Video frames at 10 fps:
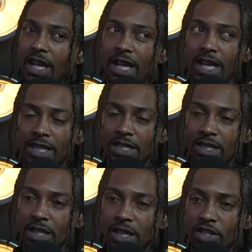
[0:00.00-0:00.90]

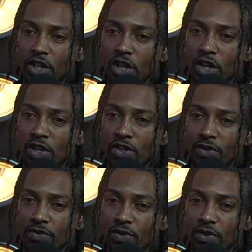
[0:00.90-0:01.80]
It's harder
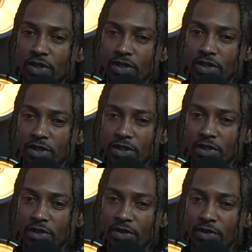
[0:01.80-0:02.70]
for
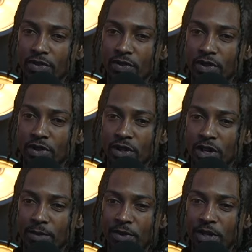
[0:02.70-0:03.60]

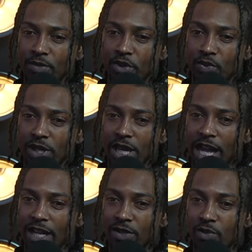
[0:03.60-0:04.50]
them to
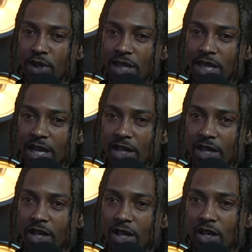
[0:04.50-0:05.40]
react the way that
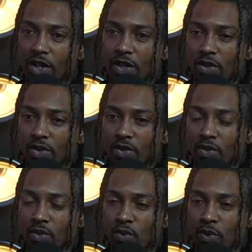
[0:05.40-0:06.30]

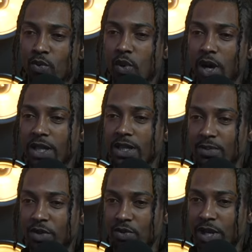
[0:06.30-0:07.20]
we want them
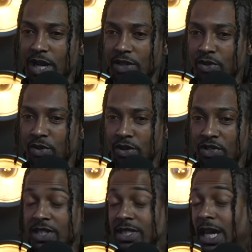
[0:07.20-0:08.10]
to react, or
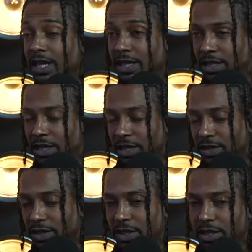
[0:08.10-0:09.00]
society, I
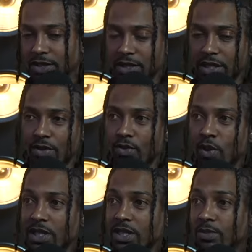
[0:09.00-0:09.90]
should say,
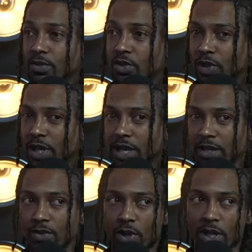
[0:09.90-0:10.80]
wants them to react
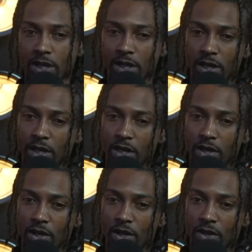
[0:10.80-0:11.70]
when
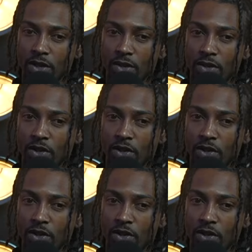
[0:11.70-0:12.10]
they're